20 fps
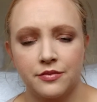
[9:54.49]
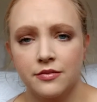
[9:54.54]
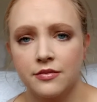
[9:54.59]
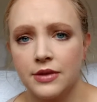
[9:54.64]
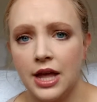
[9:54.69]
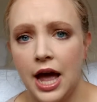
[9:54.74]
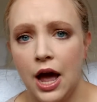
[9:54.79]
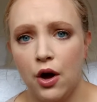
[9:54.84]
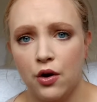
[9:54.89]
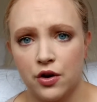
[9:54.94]

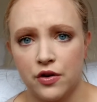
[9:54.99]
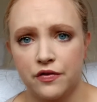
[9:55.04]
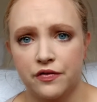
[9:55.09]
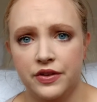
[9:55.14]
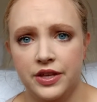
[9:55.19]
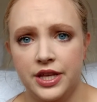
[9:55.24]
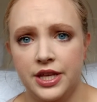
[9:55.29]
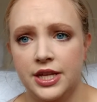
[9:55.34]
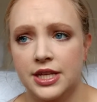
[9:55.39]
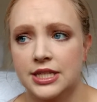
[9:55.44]
outer
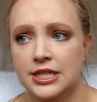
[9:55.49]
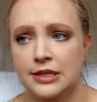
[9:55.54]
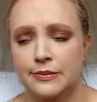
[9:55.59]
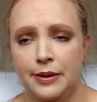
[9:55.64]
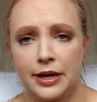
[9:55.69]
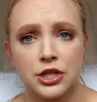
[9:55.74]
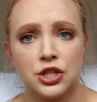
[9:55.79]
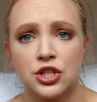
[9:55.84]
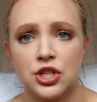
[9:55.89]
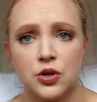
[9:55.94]
V,
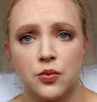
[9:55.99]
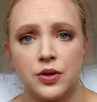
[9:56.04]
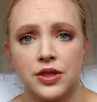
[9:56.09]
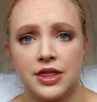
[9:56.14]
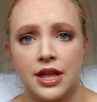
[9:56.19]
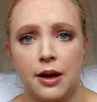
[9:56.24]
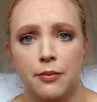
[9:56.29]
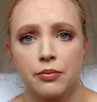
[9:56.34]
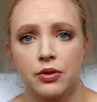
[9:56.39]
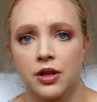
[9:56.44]
especially with
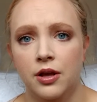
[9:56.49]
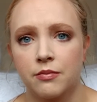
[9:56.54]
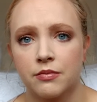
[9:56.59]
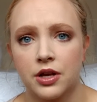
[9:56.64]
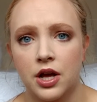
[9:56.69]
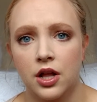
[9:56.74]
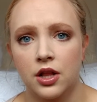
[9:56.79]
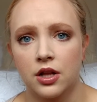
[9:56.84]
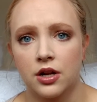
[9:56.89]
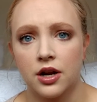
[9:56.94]
that plum
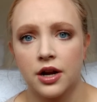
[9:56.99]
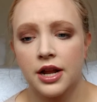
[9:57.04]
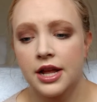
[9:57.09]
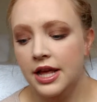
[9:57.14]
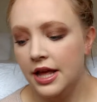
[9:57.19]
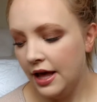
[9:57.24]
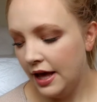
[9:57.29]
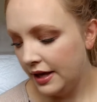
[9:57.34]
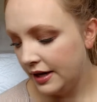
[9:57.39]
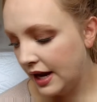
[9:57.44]
color.
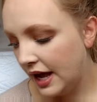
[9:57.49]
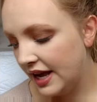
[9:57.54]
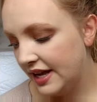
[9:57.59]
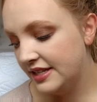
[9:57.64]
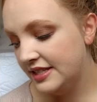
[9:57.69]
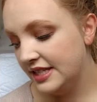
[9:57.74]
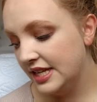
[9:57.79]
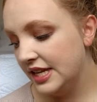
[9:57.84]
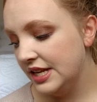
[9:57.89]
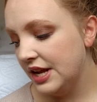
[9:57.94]
And I
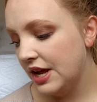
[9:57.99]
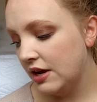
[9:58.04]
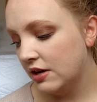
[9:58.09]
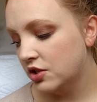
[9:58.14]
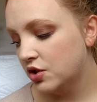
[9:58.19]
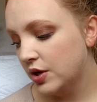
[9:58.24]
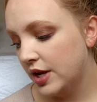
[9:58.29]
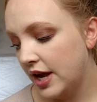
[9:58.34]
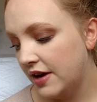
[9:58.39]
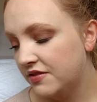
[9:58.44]
did actually
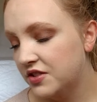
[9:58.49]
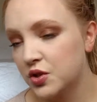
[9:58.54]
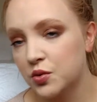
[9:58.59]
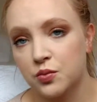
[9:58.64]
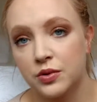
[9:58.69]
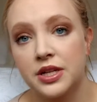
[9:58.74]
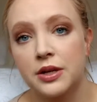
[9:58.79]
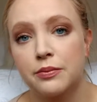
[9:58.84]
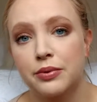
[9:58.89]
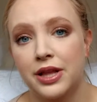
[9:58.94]
have to
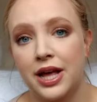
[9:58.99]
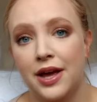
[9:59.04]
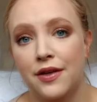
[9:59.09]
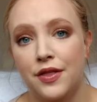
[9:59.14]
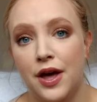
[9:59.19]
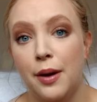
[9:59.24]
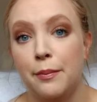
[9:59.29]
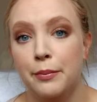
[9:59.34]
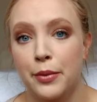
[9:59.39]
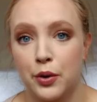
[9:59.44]
reapply that
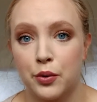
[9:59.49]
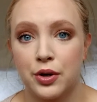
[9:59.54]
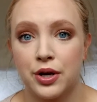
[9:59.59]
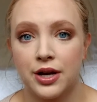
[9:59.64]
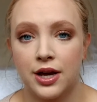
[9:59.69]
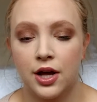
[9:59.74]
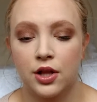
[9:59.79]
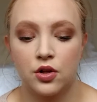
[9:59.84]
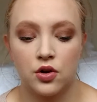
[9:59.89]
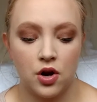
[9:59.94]
mocha
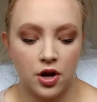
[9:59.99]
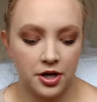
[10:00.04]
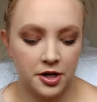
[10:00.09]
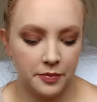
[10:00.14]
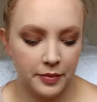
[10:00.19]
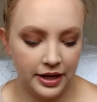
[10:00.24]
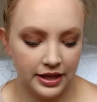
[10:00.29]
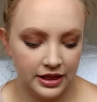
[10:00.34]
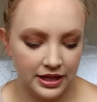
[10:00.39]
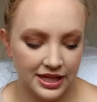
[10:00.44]
color onto my
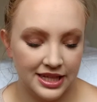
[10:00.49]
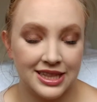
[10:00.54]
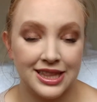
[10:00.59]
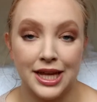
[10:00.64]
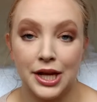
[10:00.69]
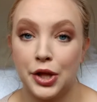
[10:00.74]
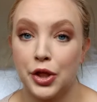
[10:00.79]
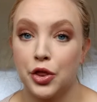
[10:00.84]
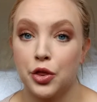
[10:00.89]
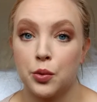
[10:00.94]
lid like
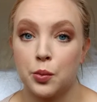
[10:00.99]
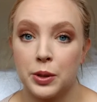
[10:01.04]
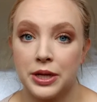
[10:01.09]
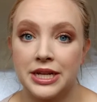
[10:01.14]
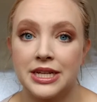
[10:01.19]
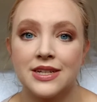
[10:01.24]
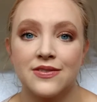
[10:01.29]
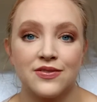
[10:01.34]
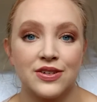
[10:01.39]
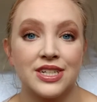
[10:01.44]
3
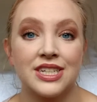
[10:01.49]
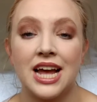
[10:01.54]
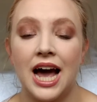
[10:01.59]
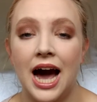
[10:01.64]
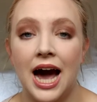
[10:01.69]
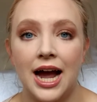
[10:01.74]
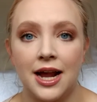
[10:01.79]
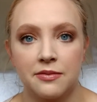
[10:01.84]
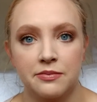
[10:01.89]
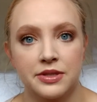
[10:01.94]
different
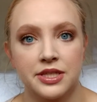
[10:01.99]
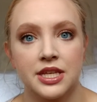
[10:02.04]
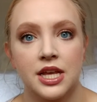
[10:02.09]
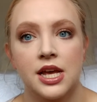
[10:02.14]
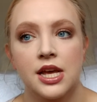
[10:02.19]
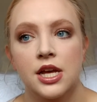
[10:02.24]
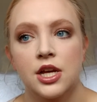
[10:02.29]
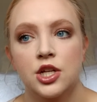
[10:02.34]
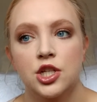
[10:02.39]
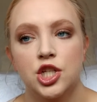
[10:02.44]
times
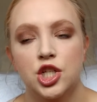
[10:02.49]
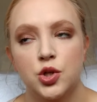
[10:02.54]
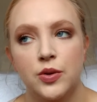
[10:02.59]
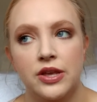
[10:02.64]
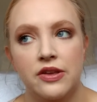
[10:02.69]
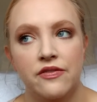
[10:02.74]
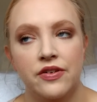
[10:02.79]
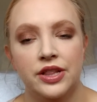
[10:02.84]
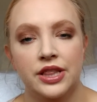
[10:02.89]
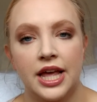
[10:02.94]
to
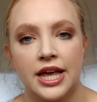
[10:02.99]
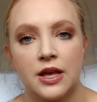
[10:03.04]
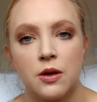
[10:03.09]
even like